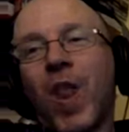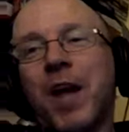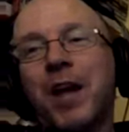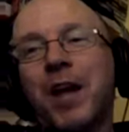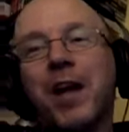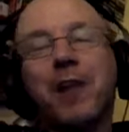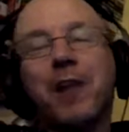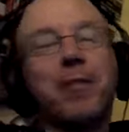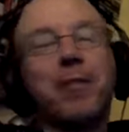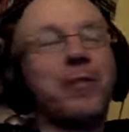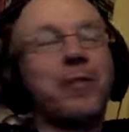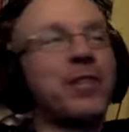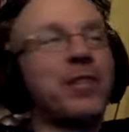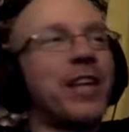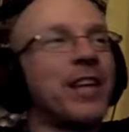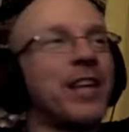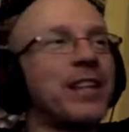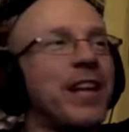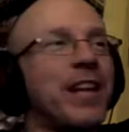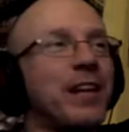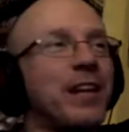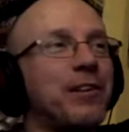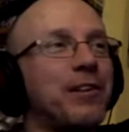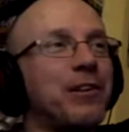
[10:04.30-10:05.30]
I remember they had
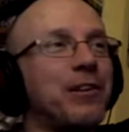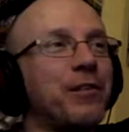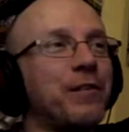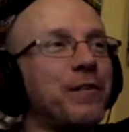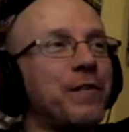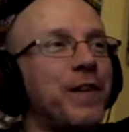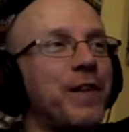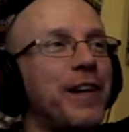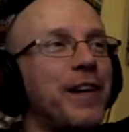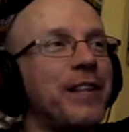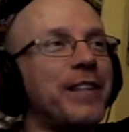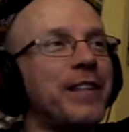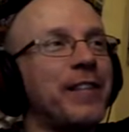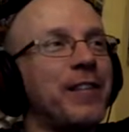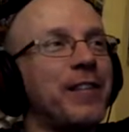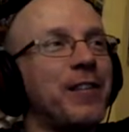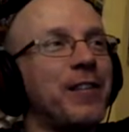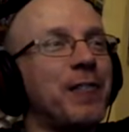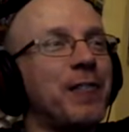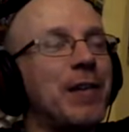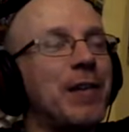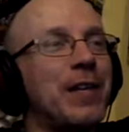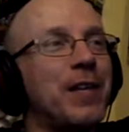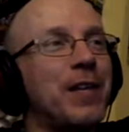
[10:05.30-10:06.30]
that gunfight, didn't
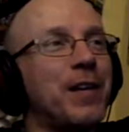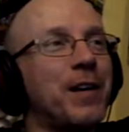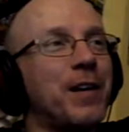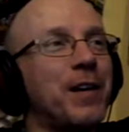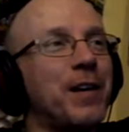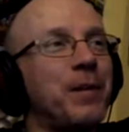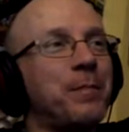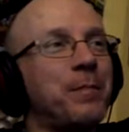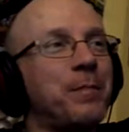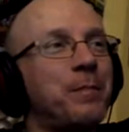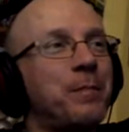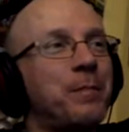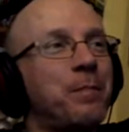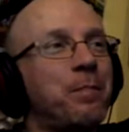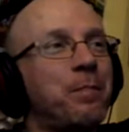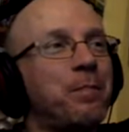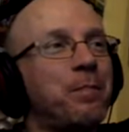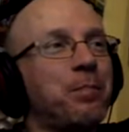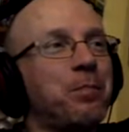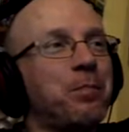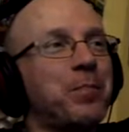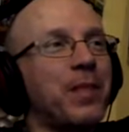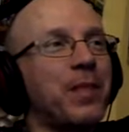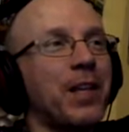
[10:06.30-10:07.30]
they, in
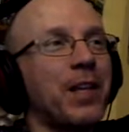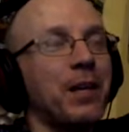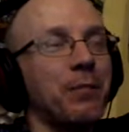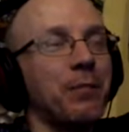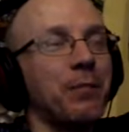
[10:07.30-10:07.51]
Blade